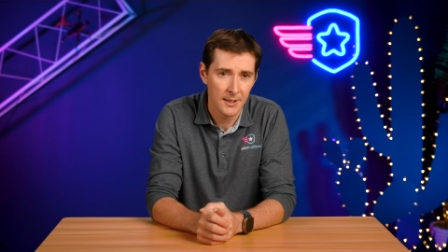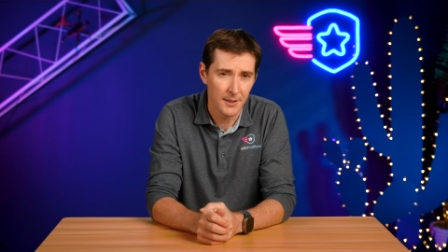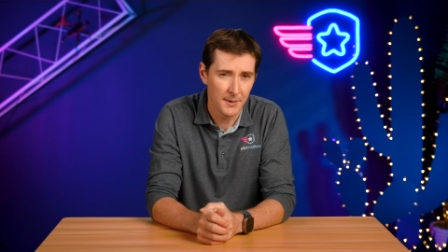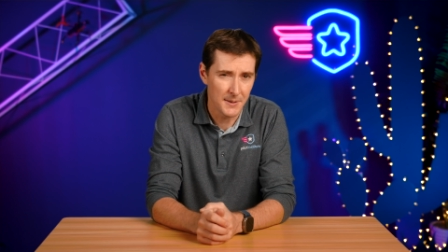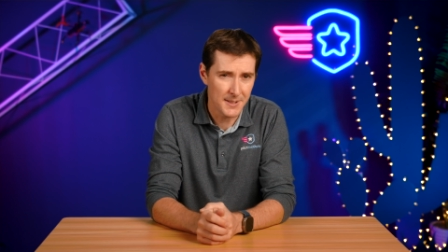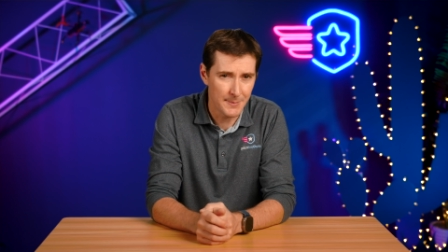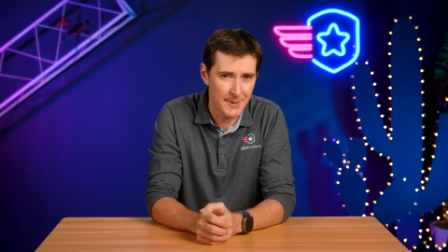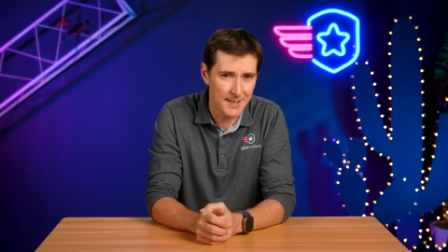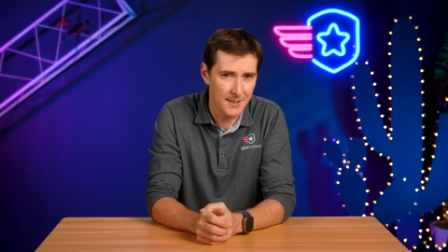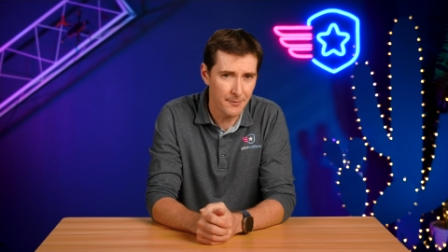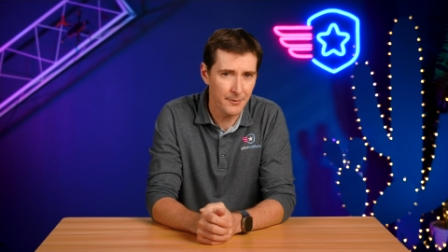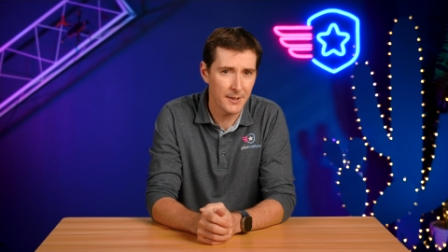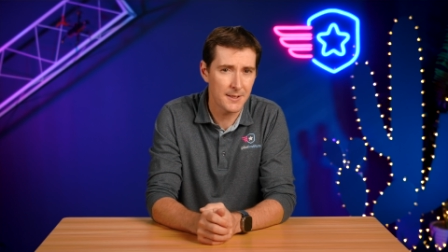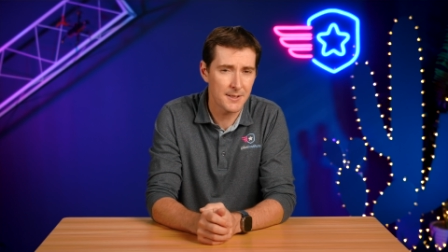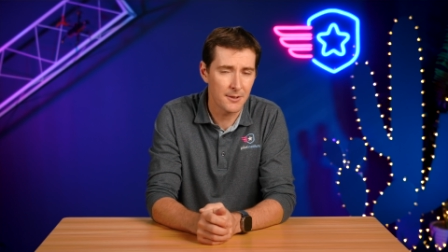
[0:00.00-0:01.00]
Uh, the
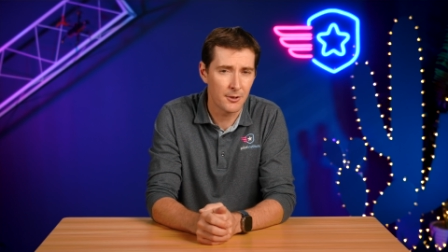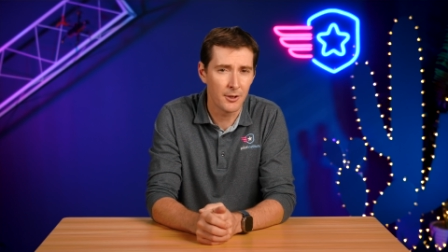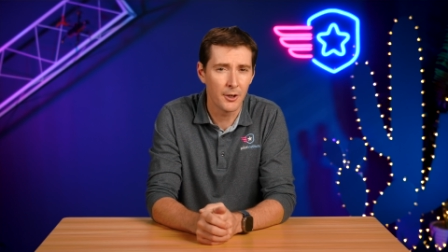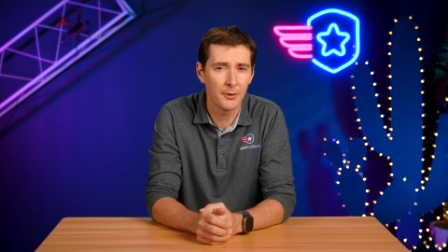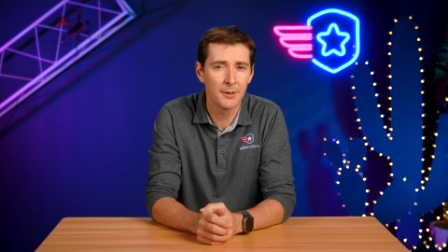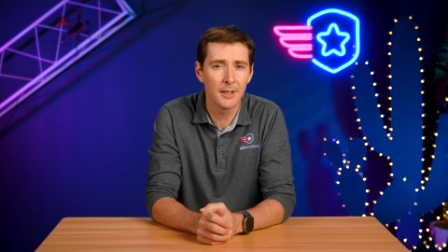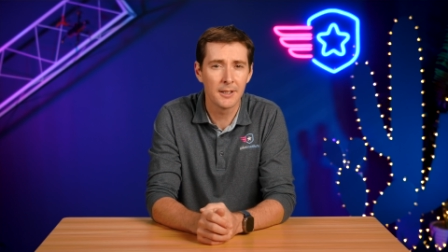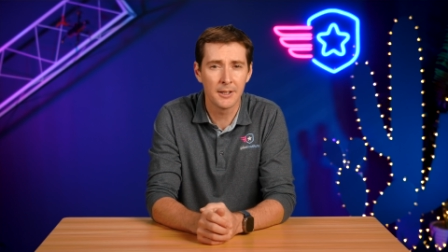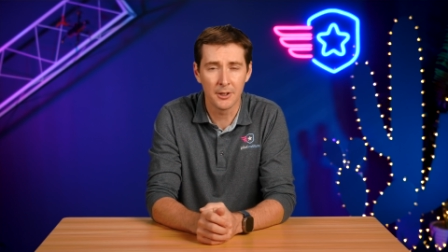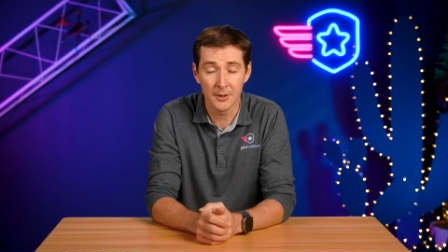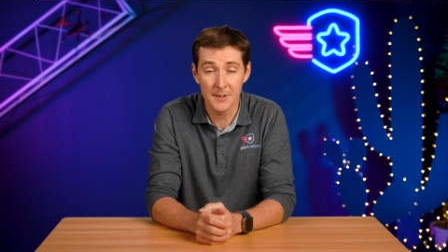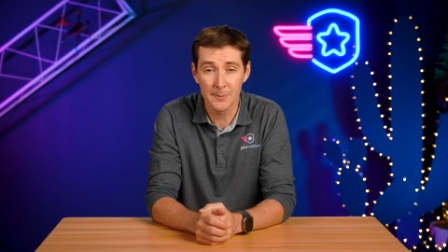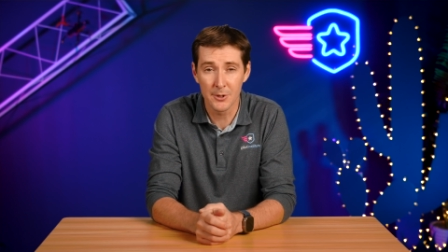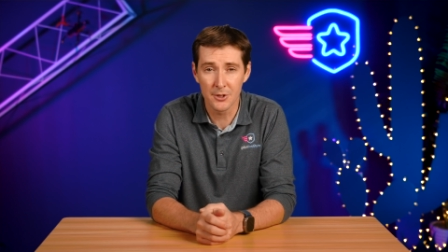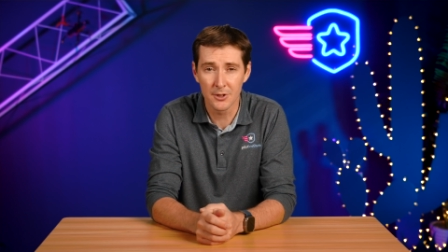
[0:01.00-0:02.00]
specifics are unclear,
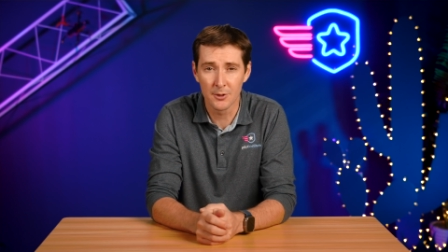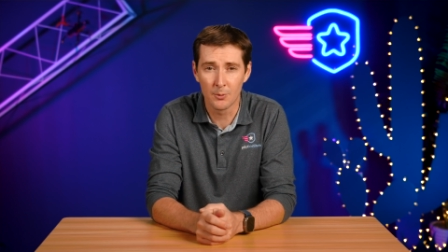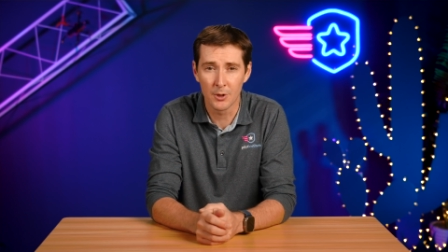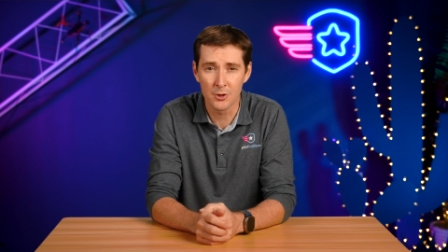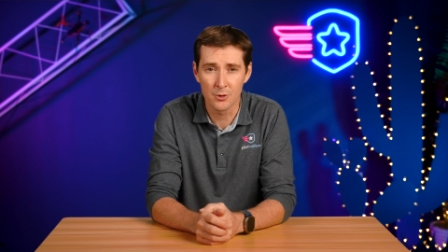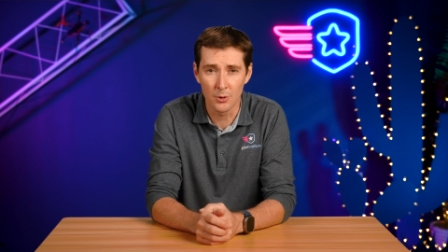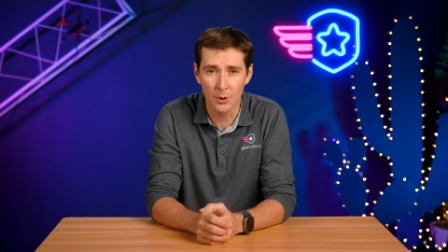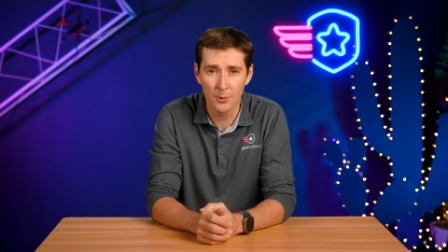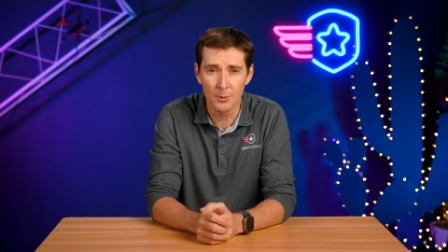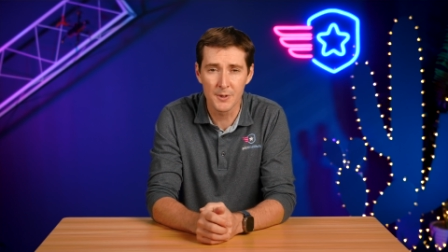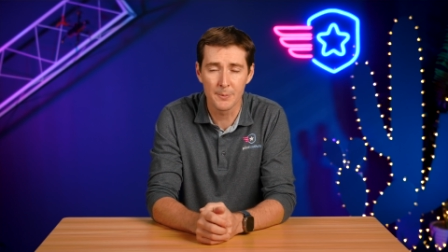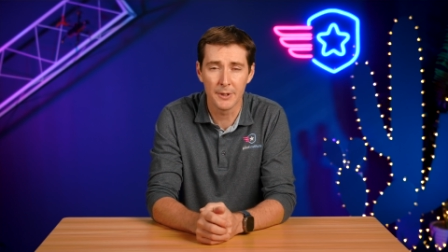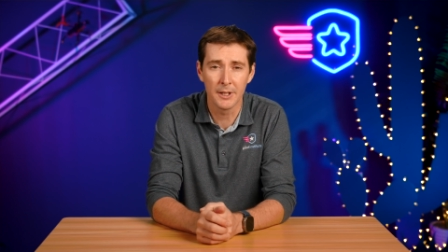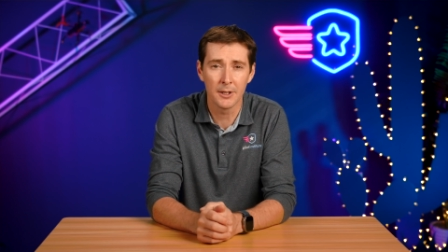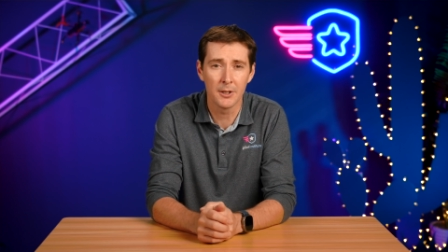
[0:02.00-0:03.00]
especially what drone was
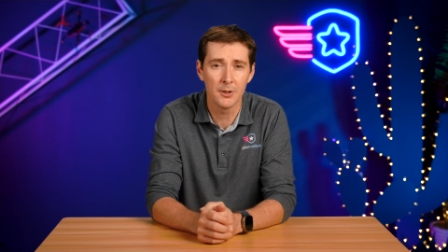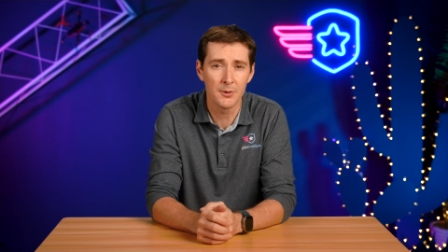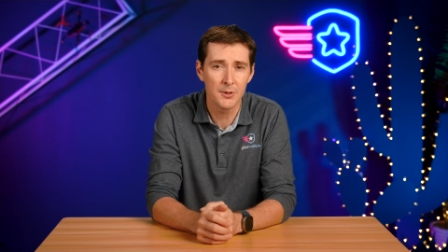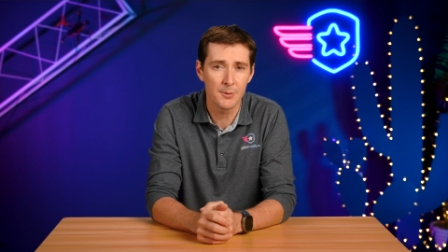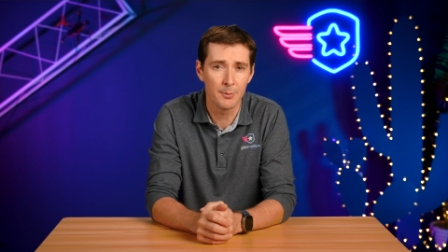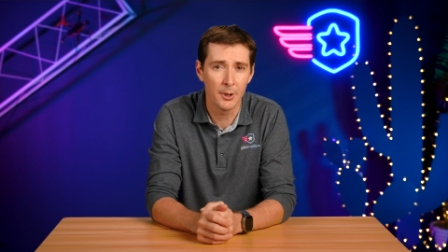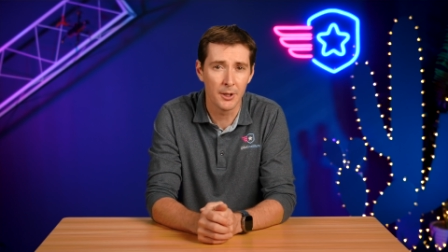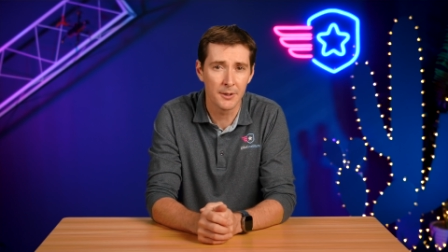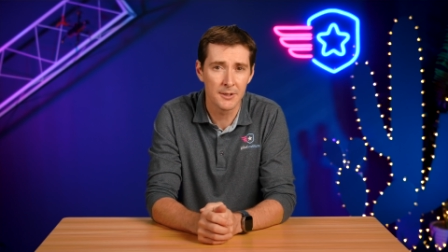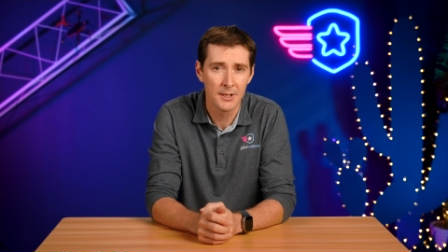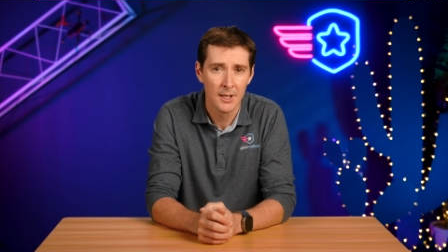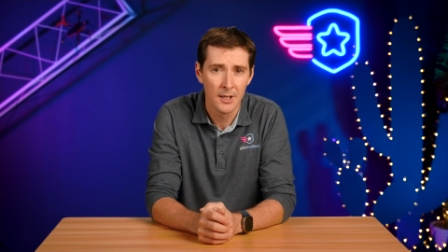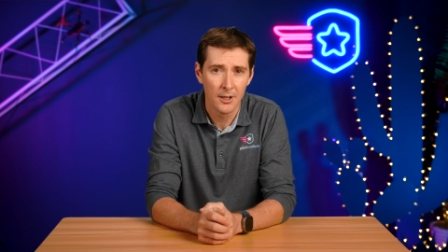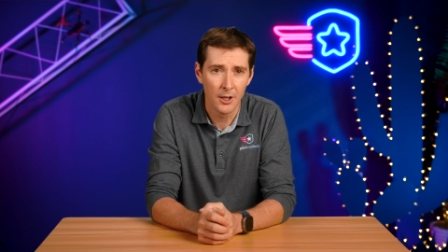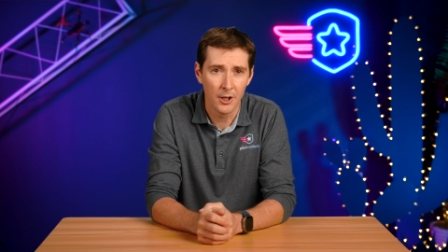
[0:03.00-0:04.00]
being used, but
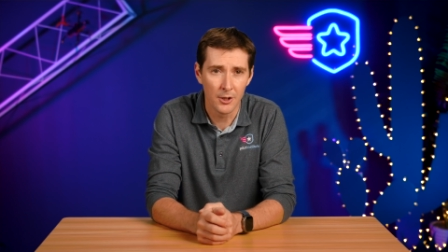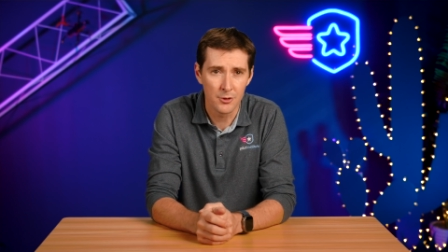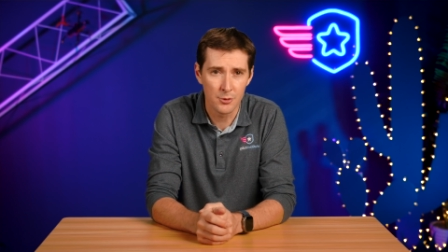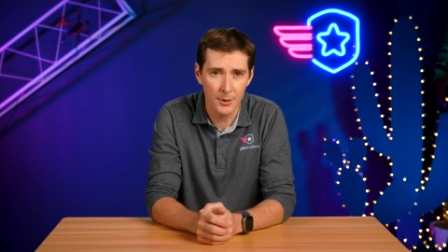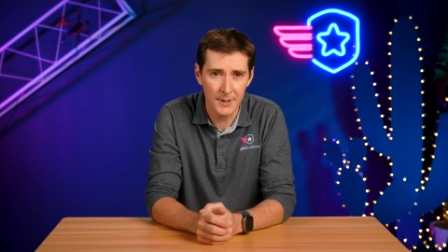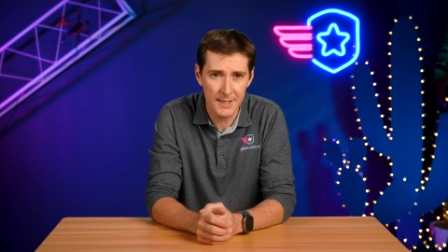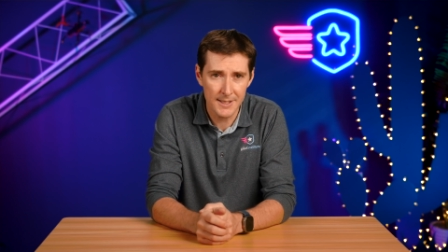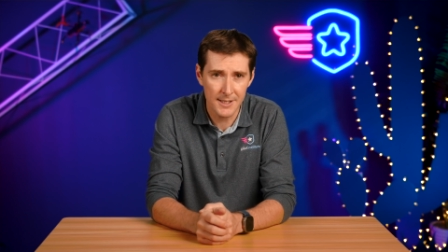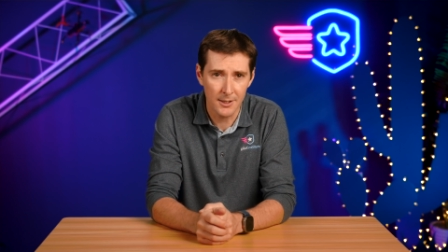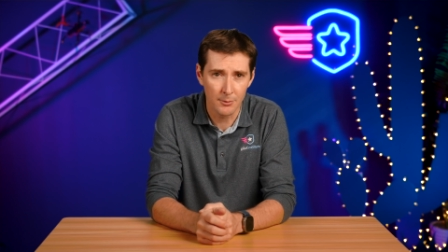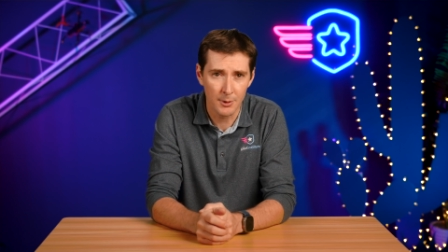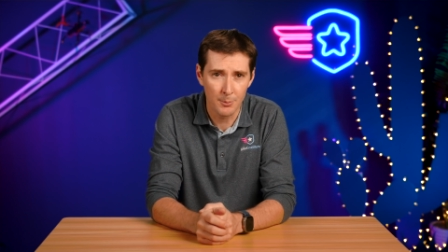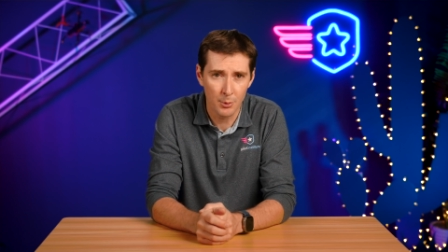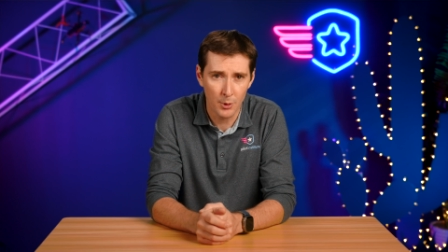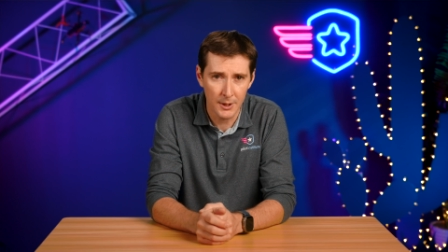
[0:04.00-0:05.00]
uh, Excel
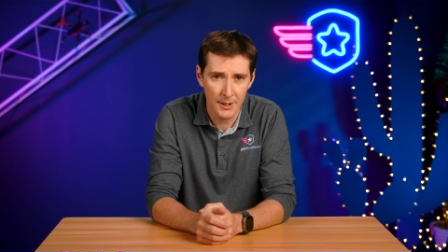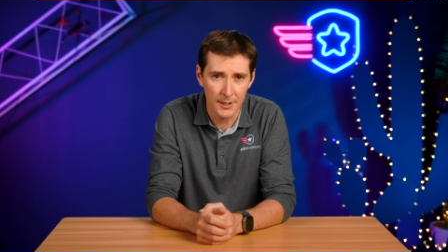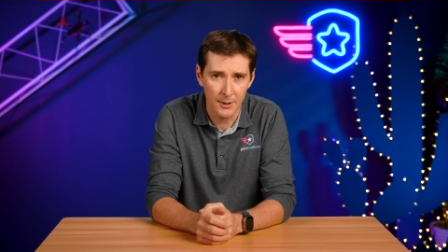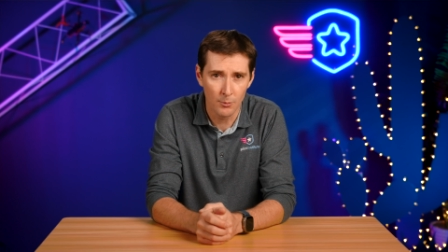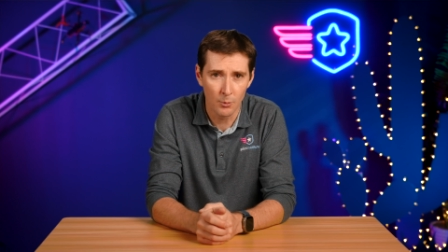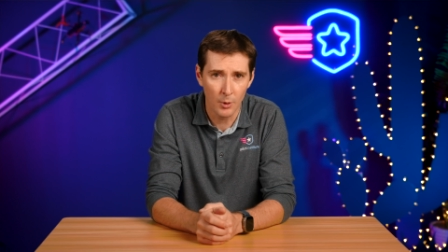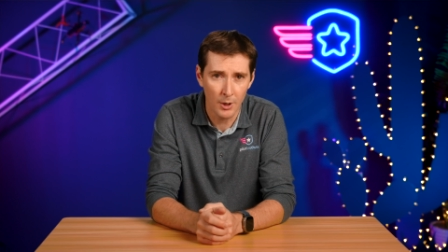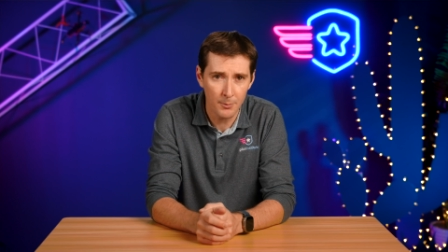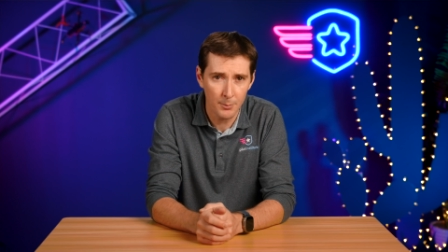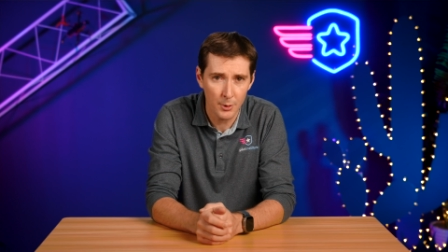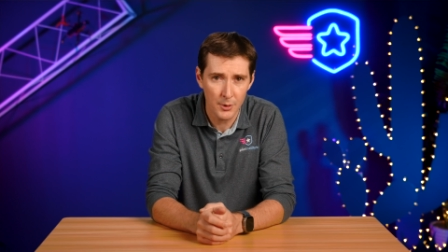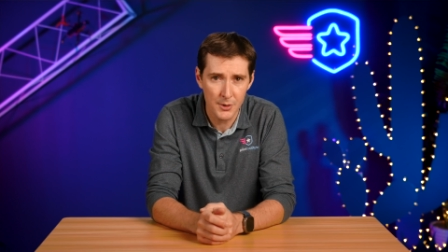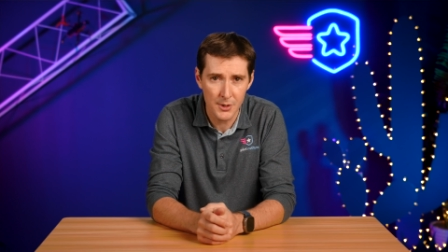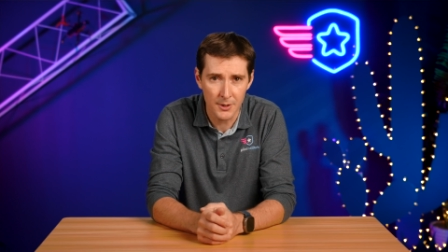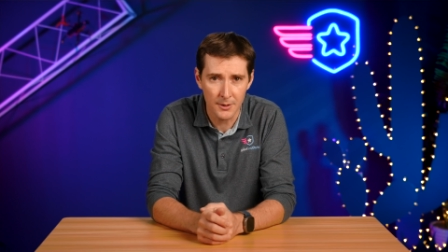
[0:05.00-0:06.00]
reported that one
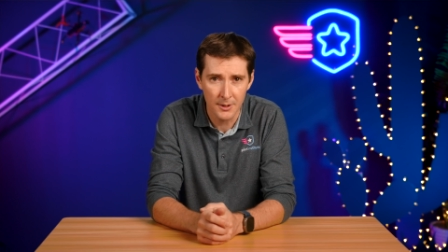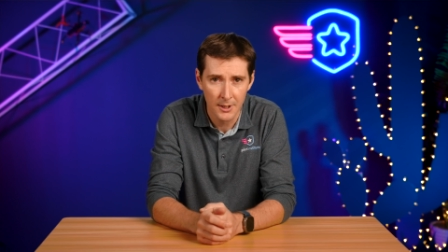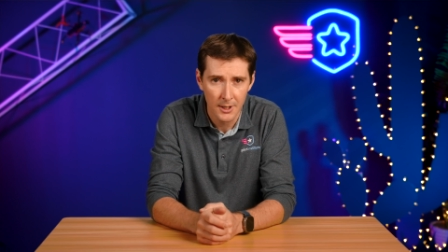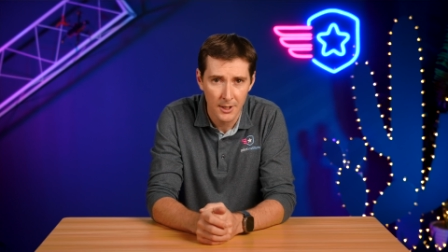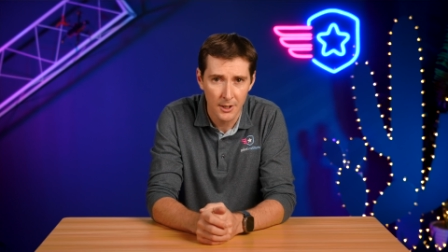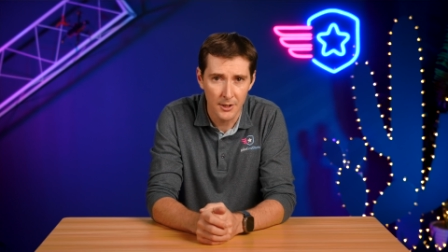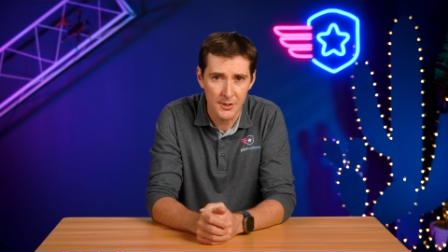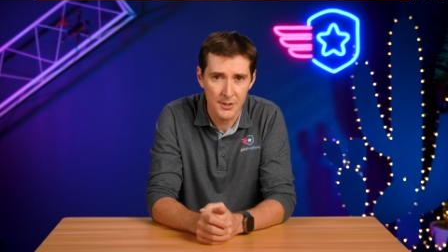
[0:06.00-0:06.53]
person uh,